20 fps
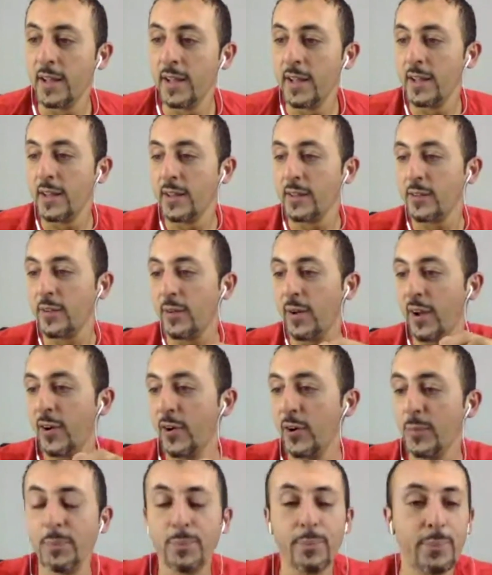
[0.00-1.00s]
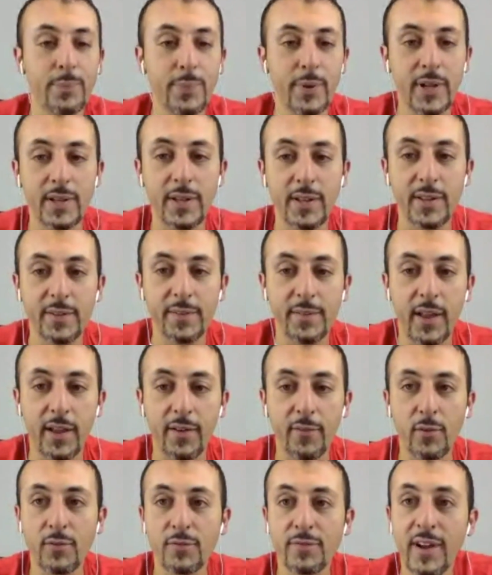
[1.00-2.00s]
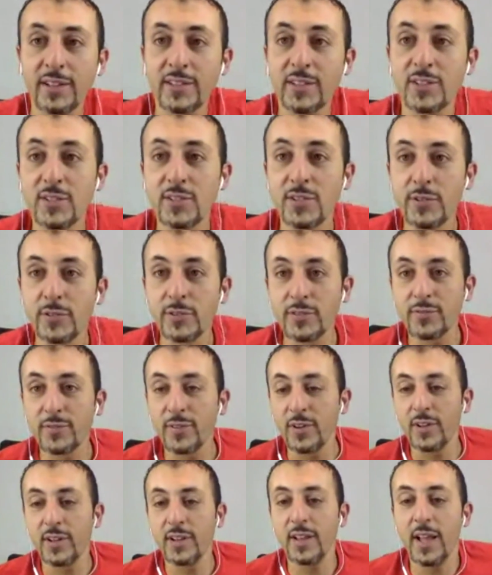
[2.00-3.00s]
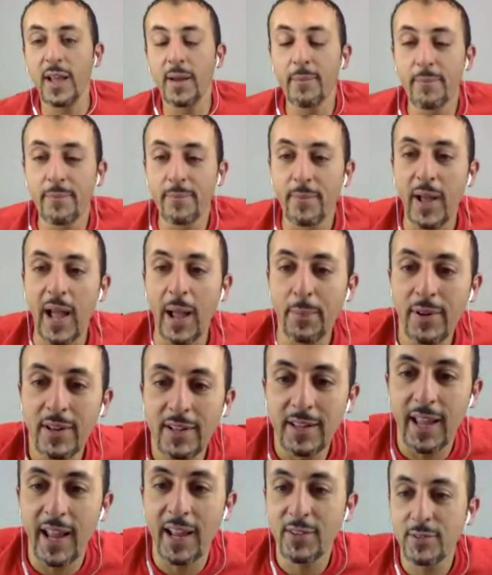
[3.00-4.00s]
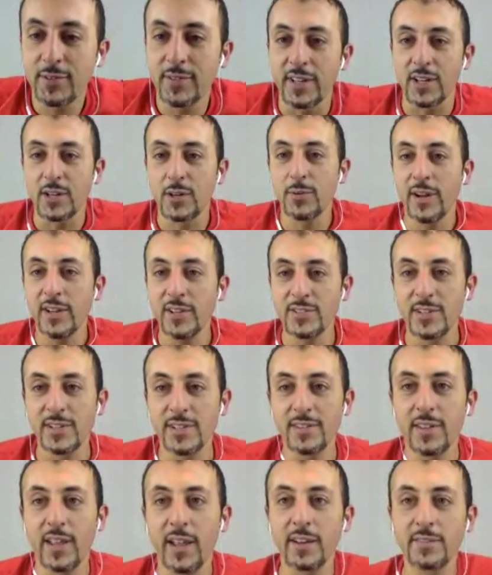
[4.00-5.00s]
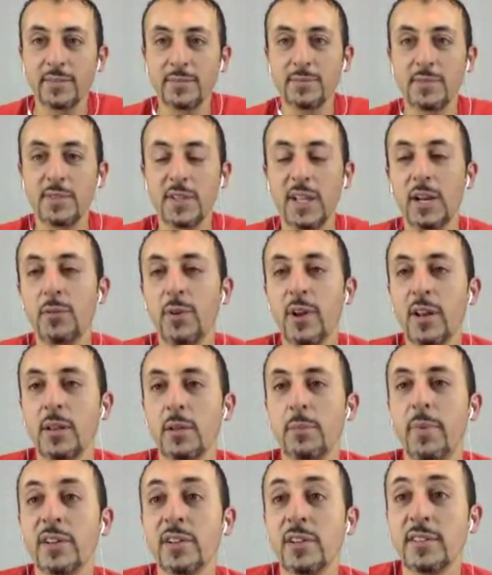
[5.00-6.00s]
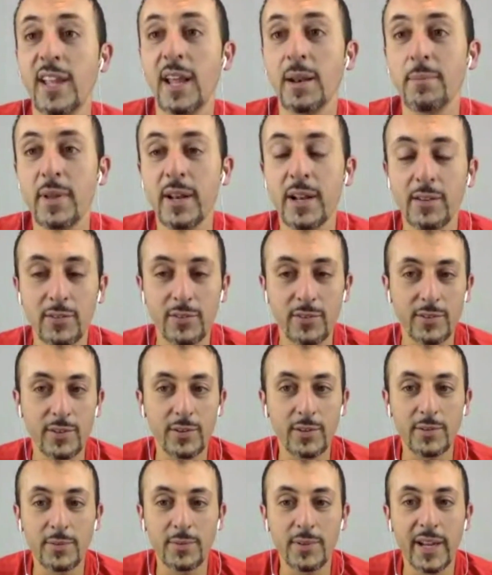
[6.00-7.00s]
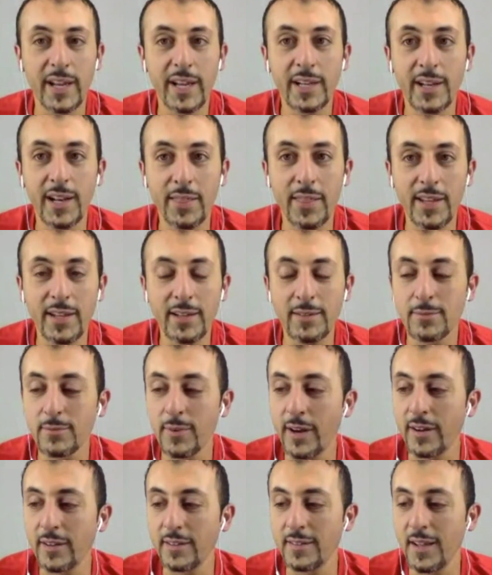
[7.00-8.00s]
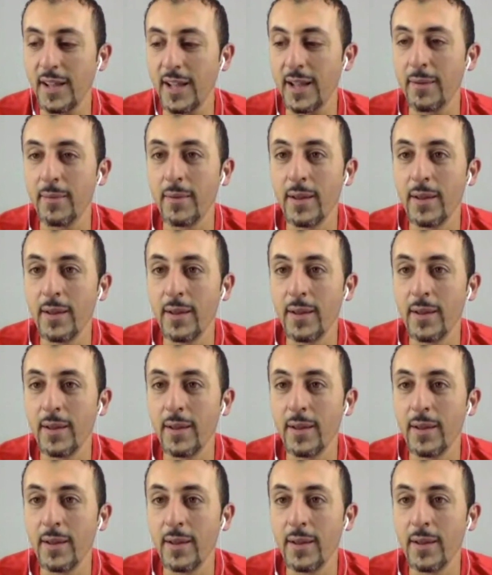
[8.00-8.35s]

So I hope everyone found this useful. I'm happy to answer any questions. I kind of wanted to budget 10 minutes or so, and I think I'm right on time.